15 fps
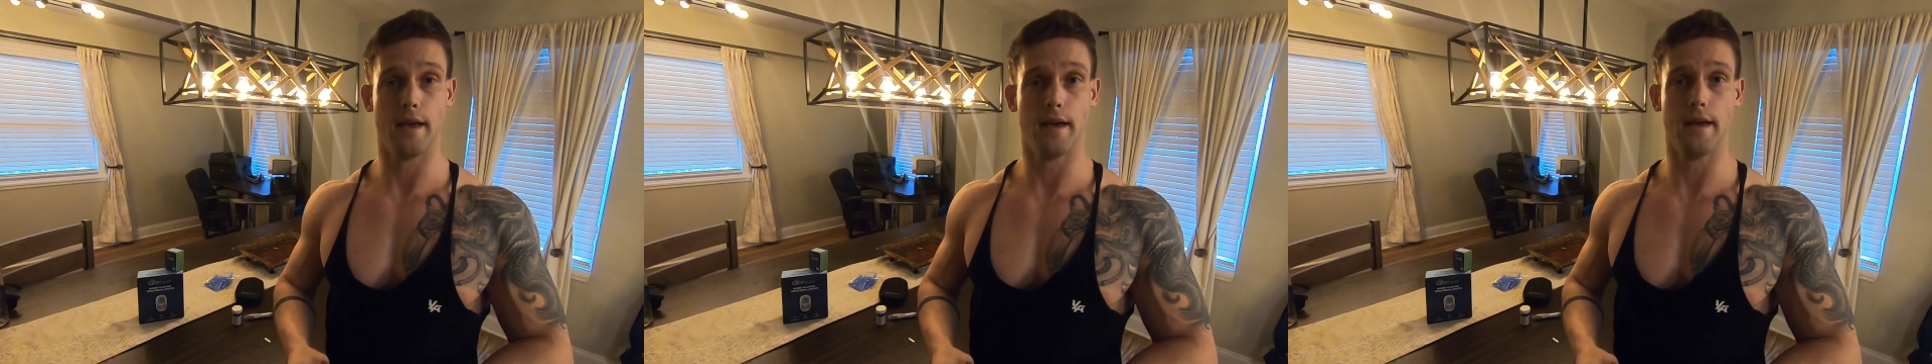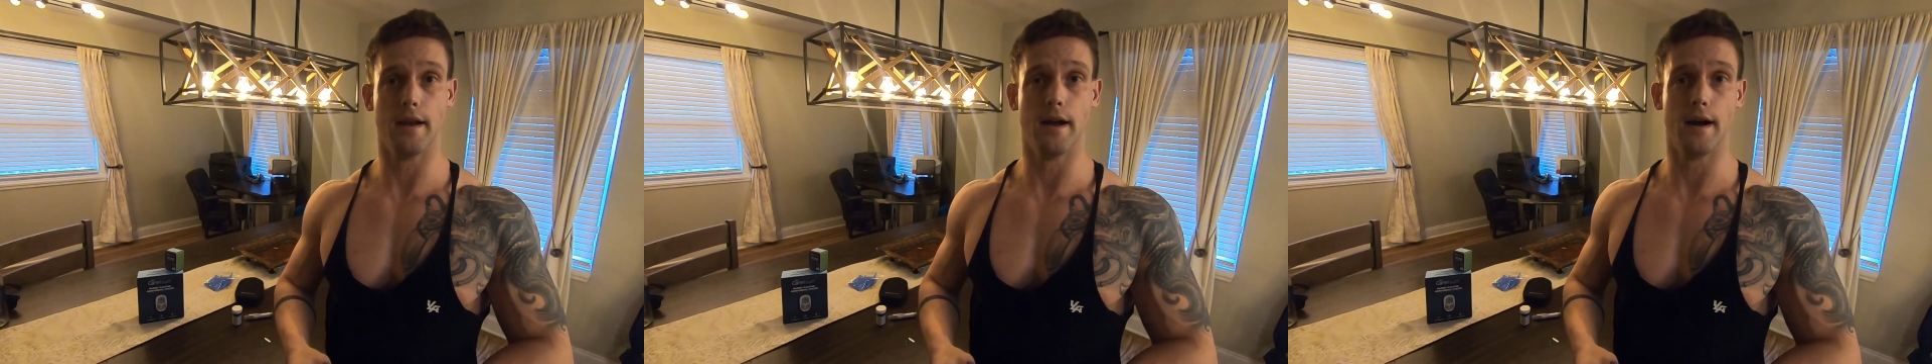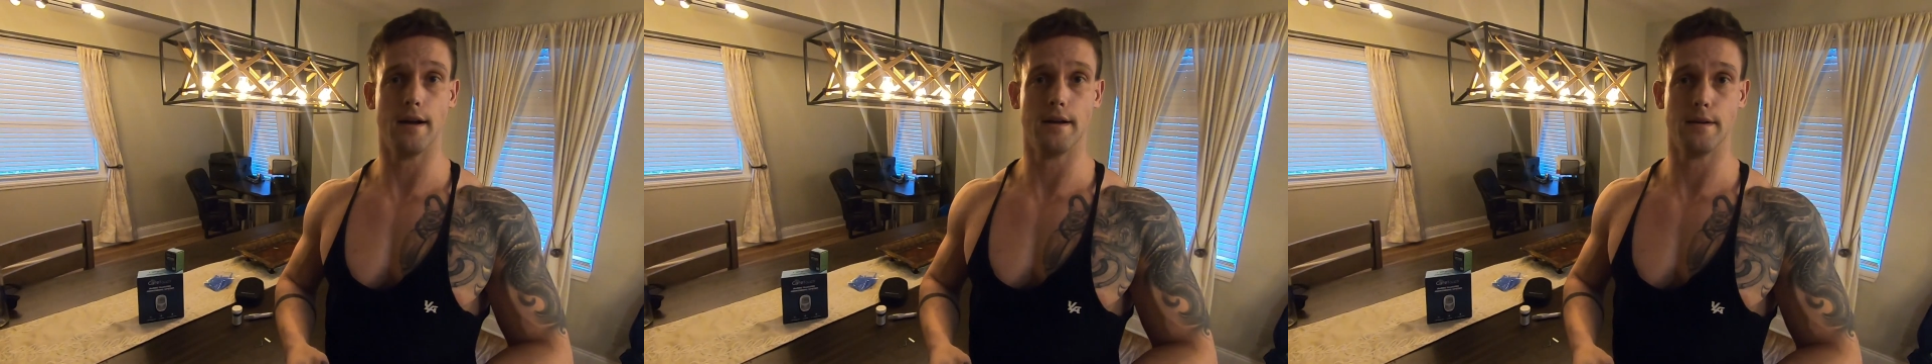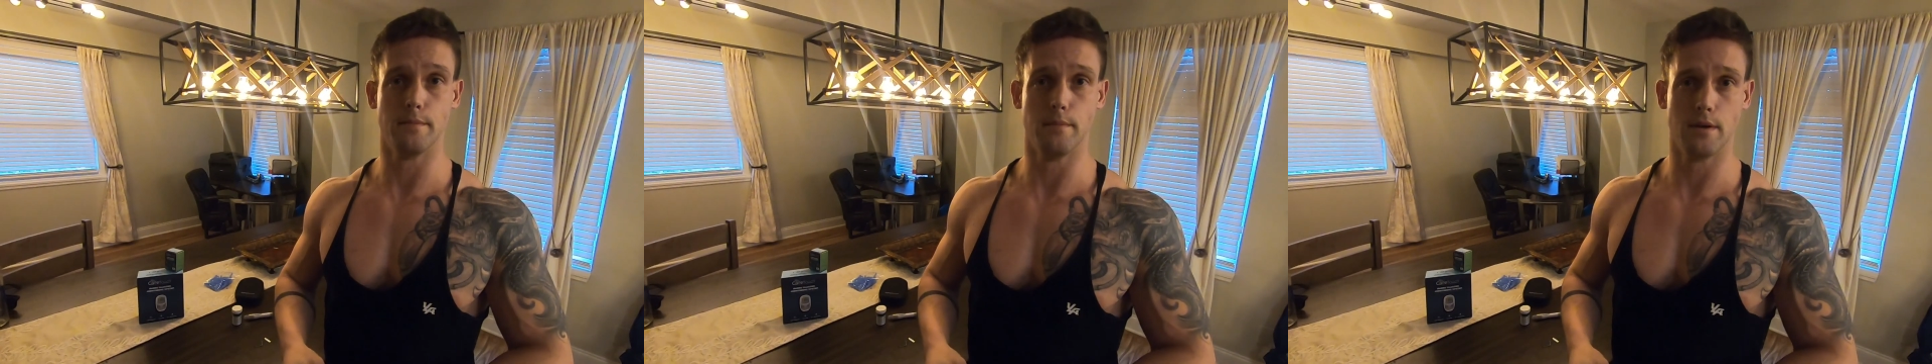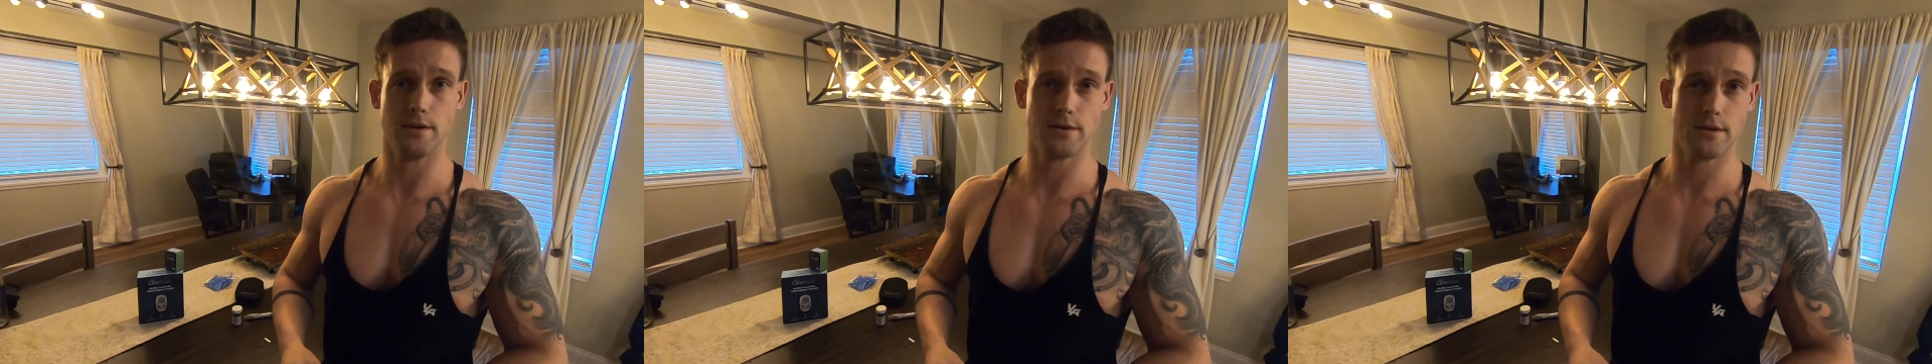and I
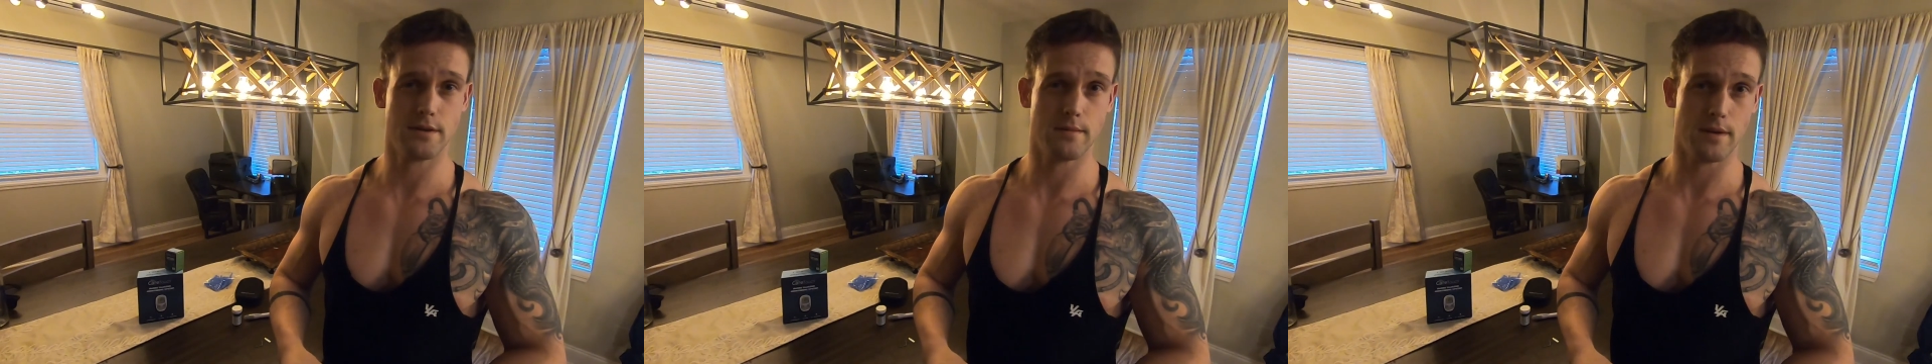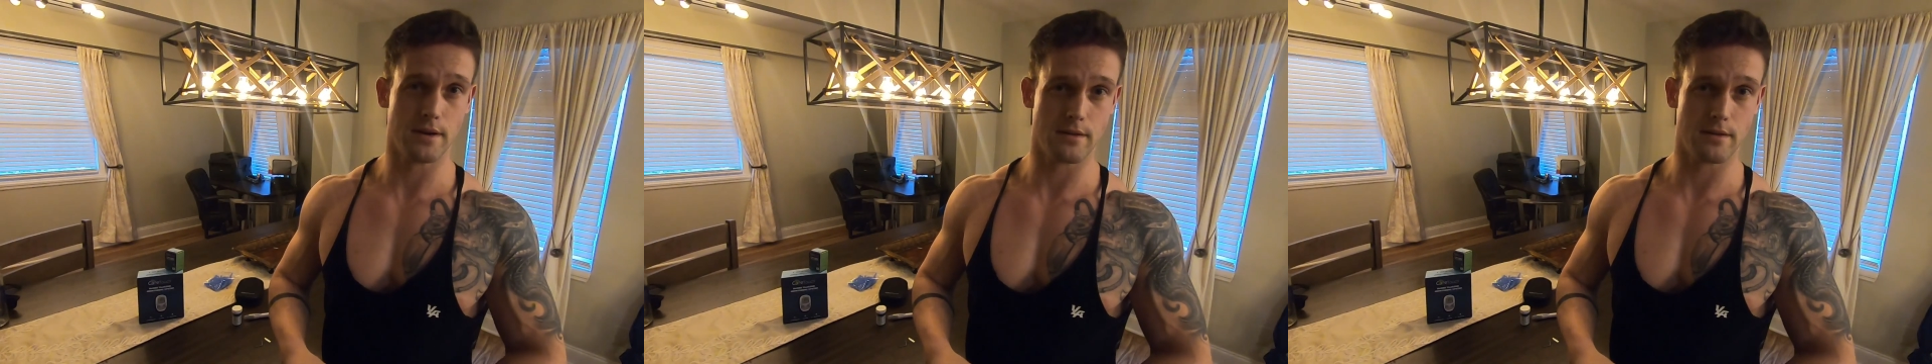am measuring my